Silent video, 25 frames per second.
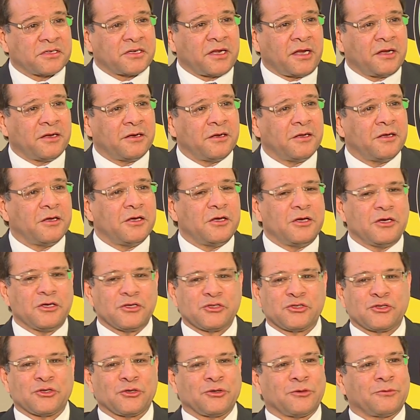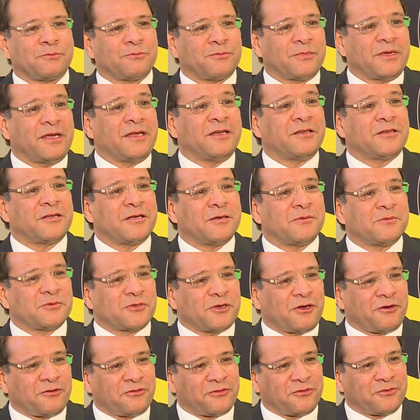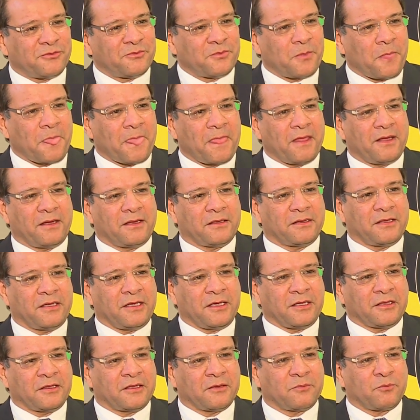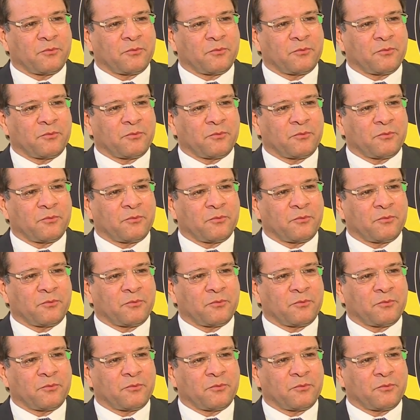a ton. So in terms of the